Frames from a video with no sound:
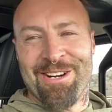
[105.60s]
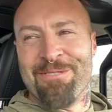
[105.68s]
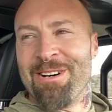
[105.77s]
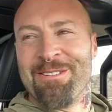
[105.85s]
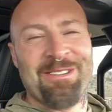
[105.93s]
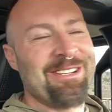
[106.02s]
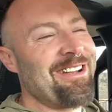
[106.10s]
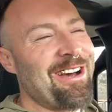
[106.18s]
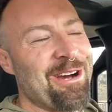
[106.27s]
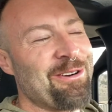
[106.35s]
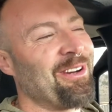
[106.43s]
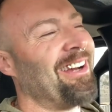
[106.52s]
no one would
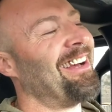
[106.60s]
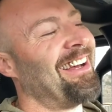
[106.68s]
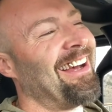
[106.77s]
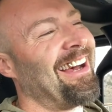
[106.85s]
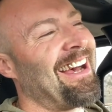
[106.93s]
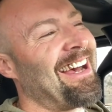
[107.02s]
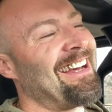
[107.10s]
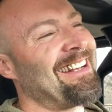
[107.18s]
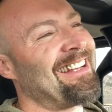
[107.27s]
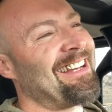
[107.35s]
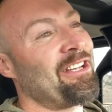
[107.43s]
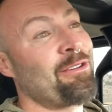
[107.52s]
know.
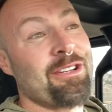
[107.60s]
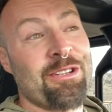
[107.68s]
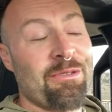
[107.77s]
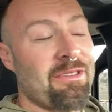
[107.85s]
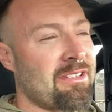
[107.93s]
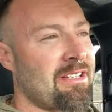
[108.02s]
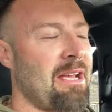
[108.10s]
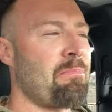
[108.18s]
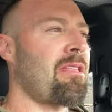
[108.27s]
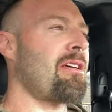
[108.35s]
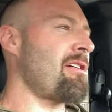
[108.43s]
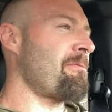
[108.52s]
And uh, you could do the same
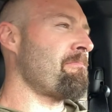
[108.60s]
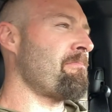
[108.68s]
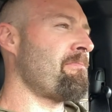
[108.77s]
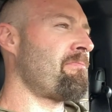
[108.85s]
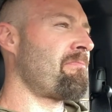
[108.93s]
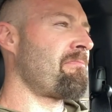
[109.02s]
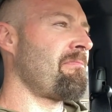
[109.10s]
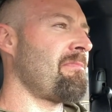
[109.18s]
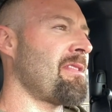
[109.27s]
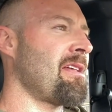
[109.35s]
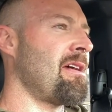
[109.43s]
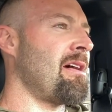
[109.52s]
thing.
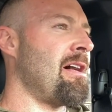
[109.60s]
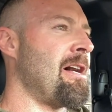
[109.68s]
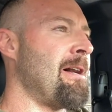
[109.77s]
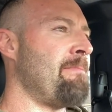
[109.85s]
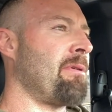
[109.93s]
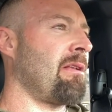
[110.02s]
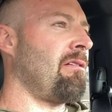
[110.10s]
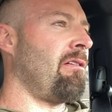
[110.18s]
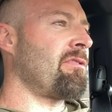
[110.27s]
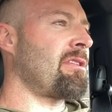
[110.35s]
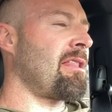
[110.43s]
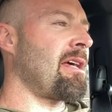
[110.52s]
Uh, but
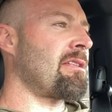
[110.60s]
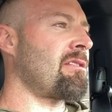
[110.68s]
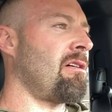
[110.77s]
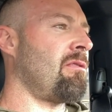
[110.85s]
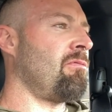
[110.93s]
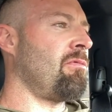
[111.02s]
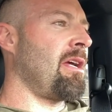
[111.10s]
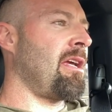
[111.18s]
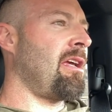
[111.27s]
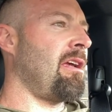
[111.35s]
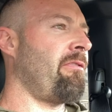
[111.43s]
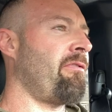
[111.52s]
obviously, that's not what we're
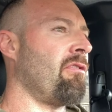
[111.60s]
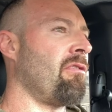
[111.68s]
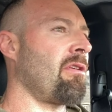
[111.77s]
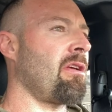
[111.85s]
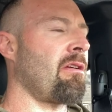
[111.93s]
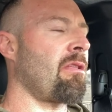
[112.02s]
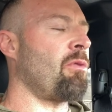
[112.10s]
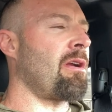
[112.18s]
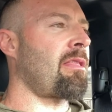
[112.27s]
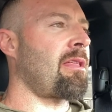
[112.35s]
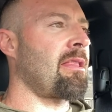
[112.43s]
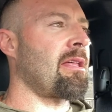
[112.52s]
here for. You know, the one
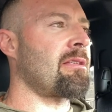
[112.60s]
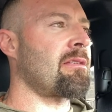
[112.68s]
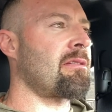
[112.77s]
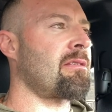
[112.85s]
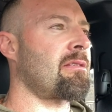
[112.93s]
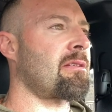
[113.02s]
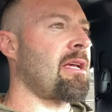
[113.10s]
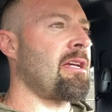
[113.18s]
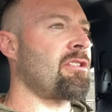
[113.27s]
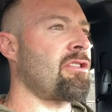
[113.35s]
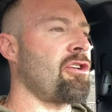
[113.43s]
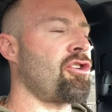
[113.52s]
thing that
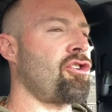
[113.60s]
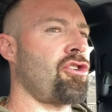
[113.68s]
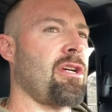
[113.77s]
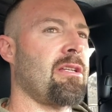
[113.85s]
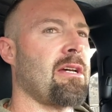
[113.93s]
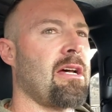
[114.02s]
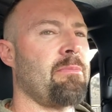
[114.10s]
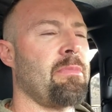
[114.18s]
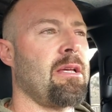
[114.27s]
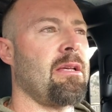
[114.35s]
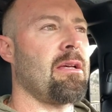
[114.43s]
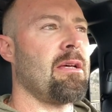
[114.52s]
scares the shit out of
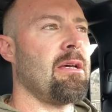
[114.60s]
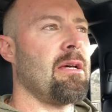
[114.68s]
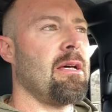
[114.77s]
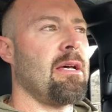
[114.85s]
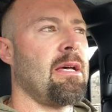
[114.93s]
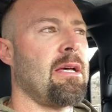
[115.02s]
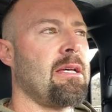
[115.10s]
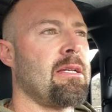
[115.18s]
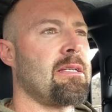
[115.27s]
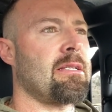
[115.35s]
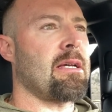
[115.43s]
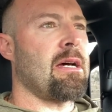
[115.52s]
me
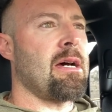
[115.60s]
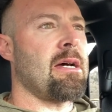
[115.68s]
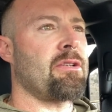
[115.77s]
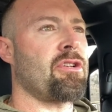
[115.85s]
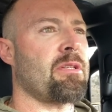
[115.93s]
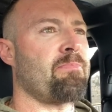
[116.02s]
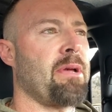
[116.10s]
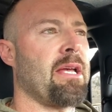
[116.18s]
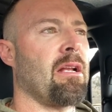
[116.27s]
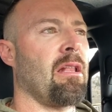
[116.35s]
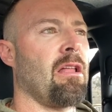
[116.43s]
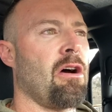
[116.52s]
is uh, just
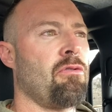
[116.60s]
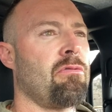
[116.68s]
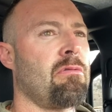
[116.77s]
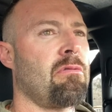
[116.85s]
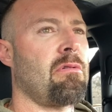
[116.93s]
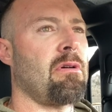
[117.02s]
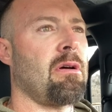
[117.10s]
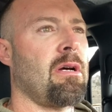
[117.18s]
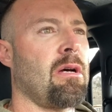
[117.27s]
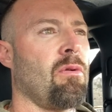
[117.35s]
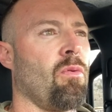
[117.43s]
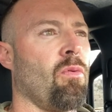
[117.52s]
being alone
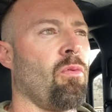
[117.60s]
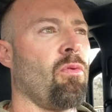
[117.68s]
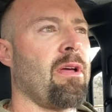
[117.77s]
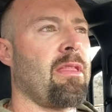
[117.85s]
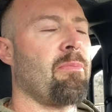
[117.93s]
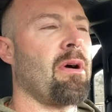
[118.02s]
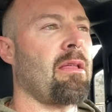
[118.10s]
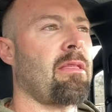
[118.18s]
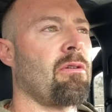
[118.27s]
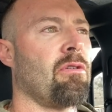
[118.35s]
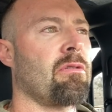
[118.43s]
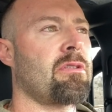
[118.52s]
with my
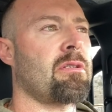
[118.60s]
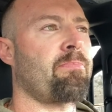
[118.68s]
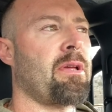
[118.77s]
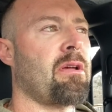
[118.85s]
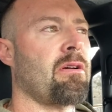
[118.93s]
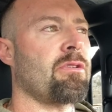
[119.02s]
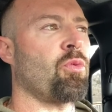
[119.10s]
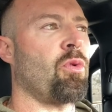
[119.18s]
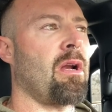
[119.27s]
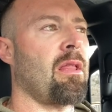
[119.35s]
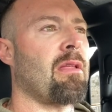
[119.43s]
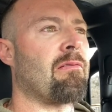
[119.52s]
thoughts because
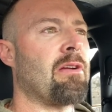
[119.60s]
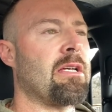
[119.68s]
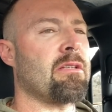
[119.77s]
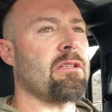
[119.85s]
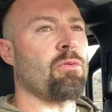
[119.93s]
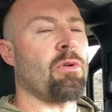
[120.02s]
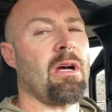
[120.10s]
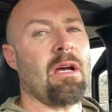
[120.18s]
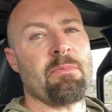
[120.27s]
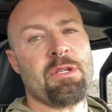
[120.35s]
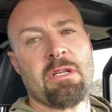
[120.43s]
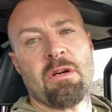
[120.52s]
one of the reasons why
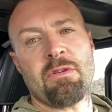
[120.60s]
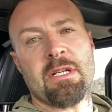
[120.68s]
I'm so